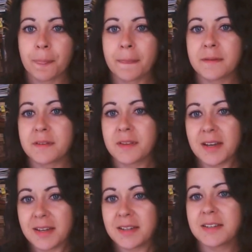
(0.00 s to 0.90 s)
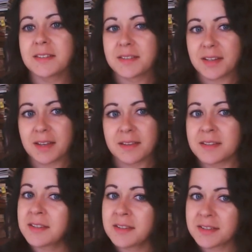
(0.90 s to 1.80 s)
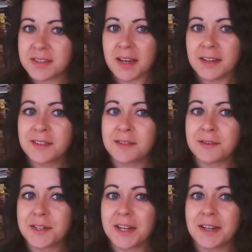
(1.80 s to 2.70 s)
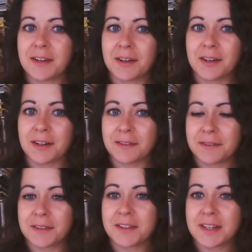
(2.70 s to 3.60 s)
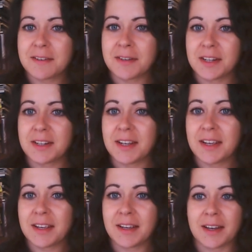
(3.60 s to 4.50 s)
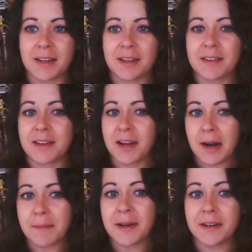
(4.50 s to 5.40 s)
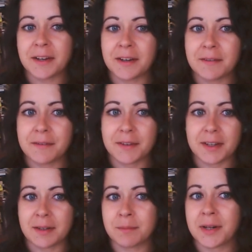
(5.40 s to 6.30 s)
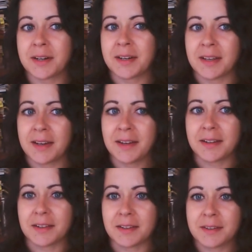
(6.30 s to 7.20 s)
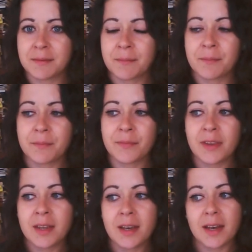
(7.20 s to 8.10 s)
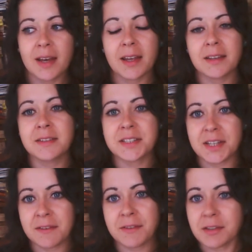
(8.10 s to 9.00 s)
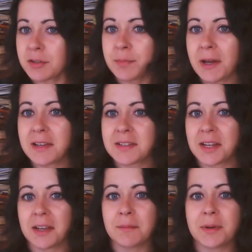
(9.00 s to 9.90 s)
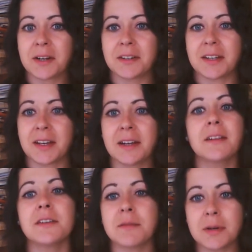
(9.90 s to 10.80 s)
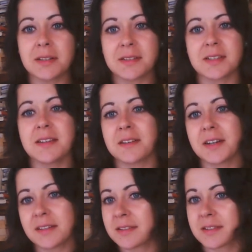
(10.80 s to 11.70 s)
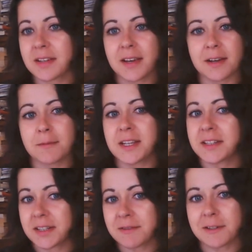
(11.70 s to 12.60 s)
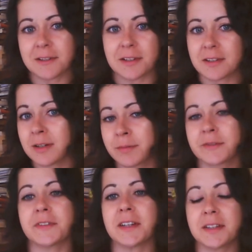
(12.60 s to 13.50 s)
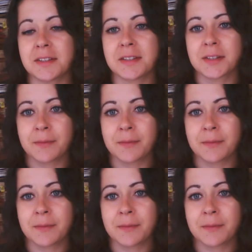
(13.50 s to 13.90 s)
So that is the sad story of Davy Gray, the Hermit of Kinpurnie Hill. And if you go past Kinpurnie Hill, you will see there is a wee tower on the top of it.